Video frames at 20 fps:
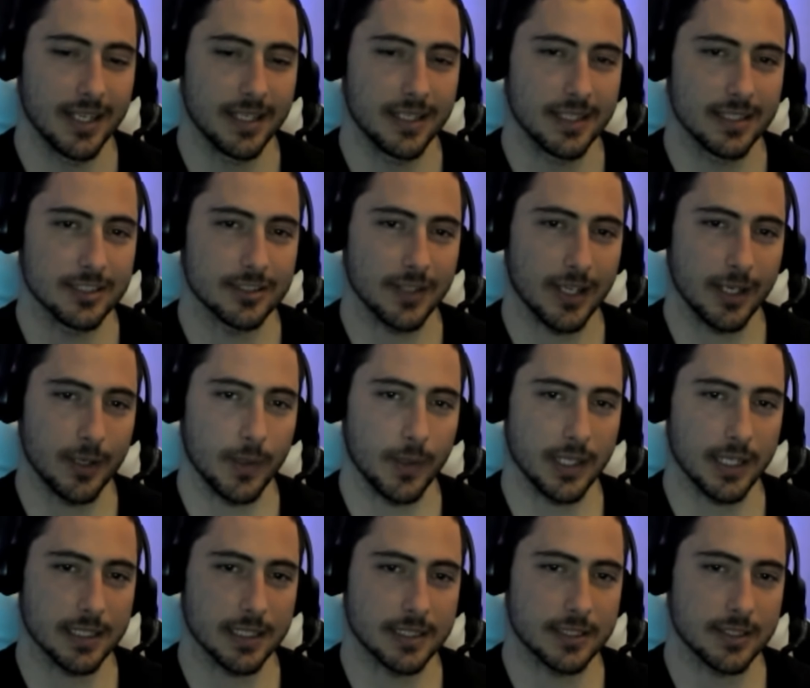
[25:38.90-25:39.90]
So anyway,
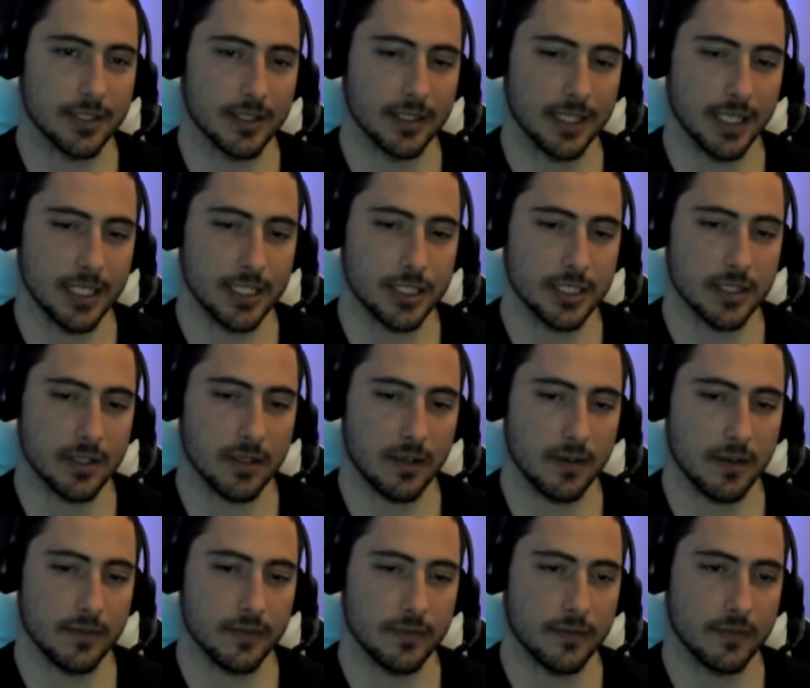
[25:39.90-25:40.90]
let's turn the engine
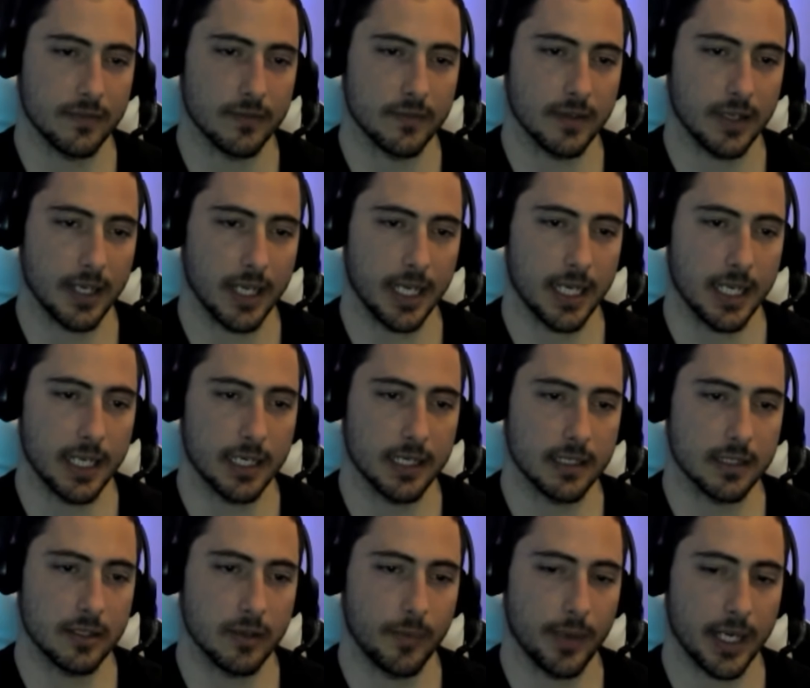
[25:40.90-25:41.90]
off
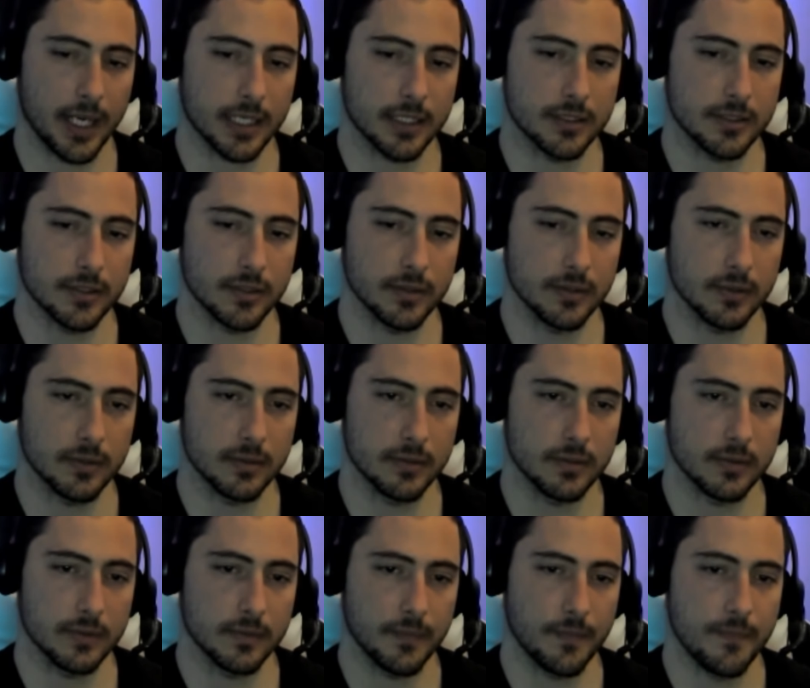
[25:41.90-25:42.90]
and go back
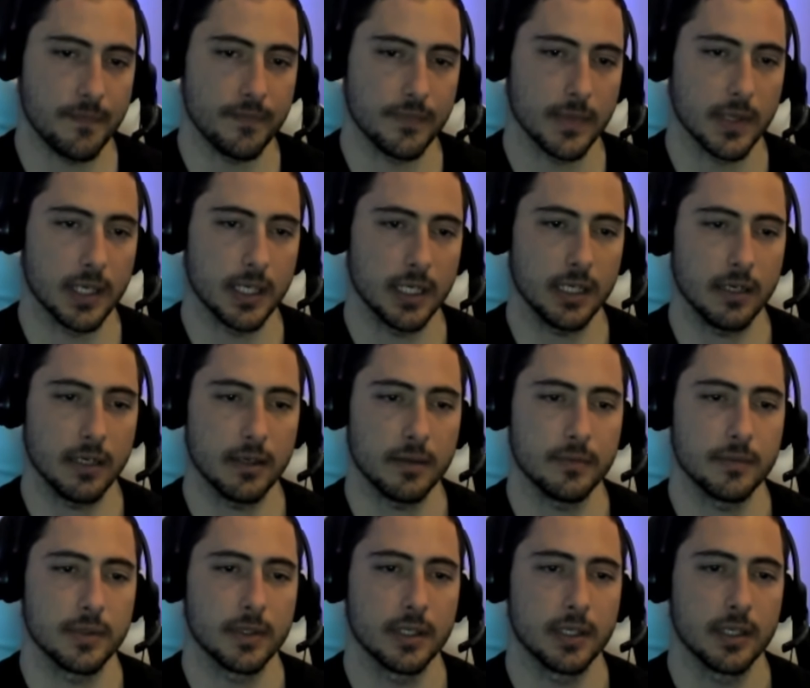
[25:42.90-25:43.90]
to here.
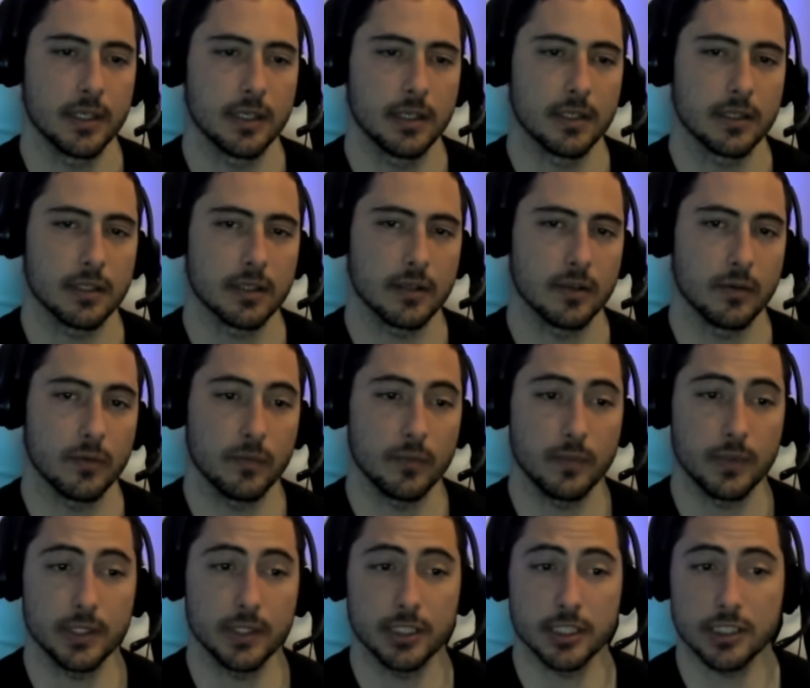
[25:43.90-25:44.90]

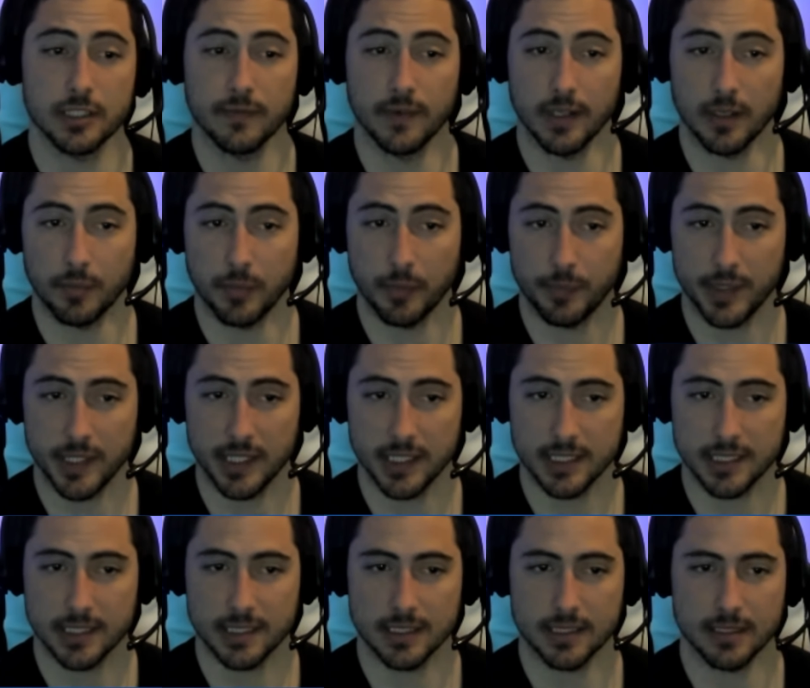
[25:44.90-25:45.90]
We just develop a
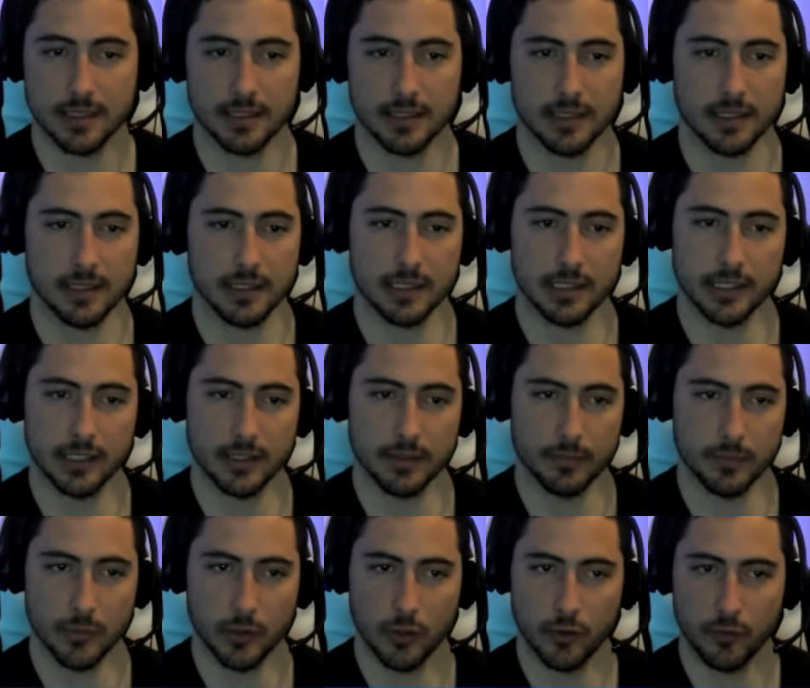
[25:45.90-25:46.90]
piece, clear
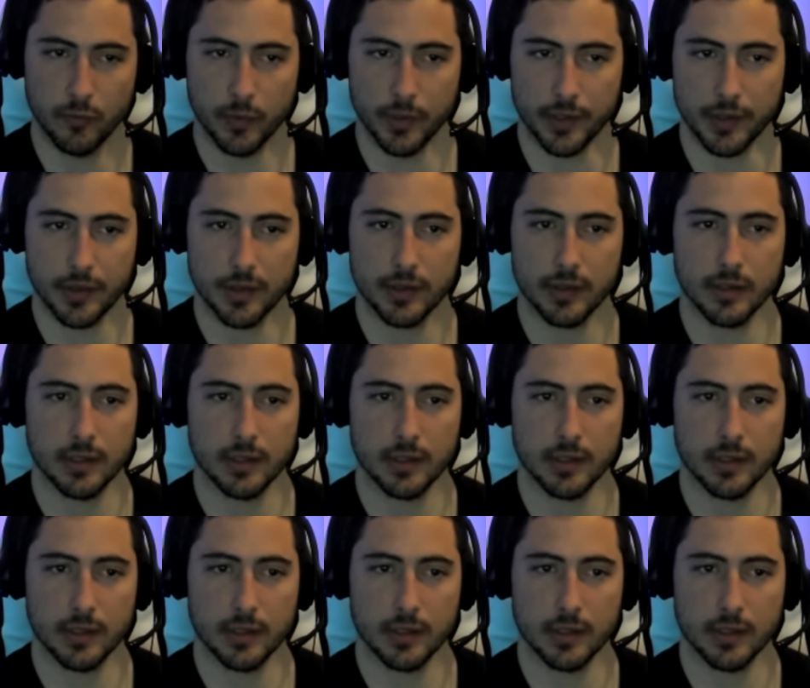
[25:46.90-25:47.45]
move with